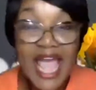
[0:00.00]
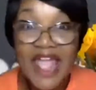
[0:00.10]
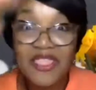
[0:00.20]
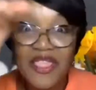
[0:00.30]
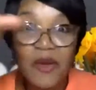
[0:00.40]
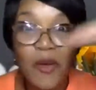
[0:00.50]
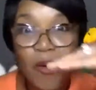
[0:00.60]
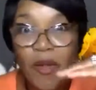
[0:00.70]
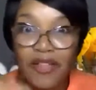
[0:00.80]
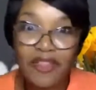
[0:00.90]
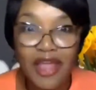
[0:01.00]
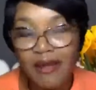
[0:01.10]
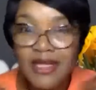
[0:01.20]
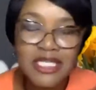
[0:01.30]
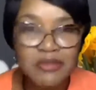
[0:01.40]
And they're all there.
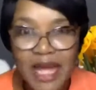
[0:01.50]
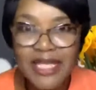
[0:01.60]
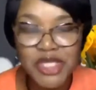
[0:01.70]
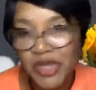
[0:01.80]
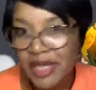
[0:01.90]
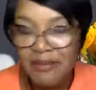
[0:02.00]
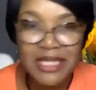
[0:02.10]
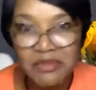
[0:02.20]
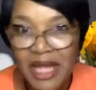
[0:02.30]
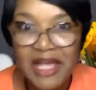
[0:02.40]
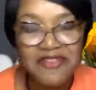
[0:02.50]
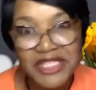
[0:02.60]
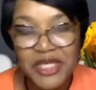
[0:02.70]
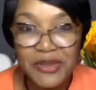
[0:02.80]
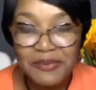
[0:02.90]
It's my dream. It's my
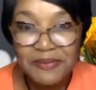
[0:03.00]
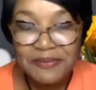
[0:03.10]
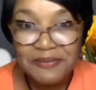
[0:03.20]
vision.